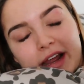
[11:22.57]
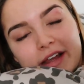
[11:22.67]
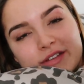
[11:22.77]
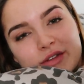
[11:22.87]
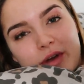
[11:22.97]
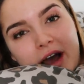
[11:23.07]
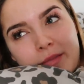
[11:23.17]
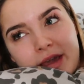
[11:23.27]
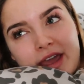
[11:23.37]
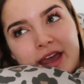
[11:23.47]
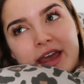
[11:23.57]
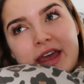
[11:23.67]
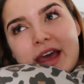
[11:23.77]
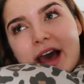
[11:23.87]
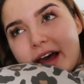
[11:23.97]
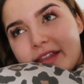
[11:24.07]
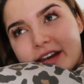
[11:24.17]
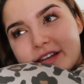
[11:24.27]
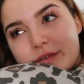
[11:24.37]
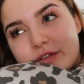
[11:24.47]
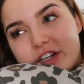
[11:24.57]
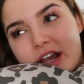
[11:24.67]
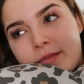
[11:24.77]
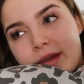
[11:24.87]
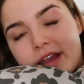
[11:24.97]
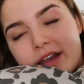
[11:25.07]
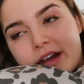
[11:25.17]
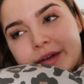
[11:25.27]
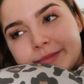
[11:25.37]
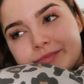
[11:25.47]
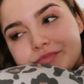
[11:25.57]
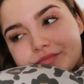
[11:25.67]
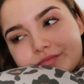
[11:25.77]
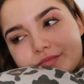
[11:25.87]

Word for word: Like I saw Abby and then I saw Jamie, and